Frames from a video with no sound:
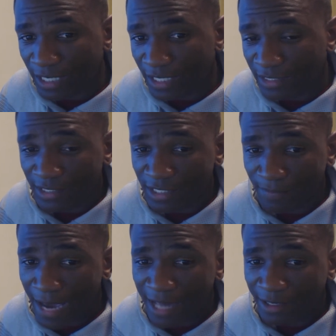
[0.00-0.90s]
It
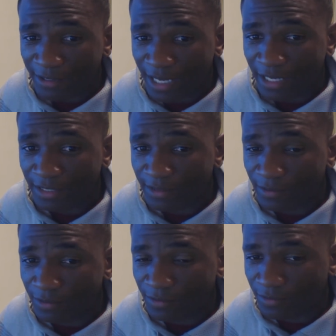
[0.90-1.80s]
doesn't matter that
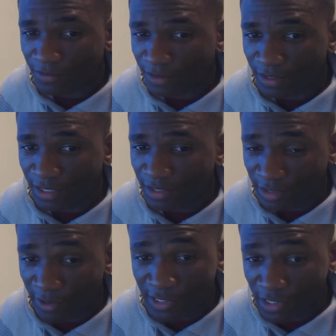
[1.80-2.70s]

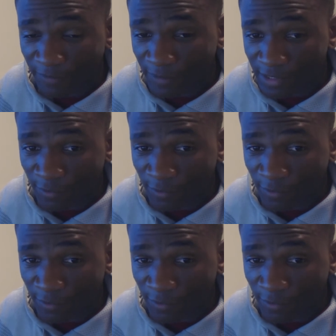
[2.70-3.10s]
there is a difference,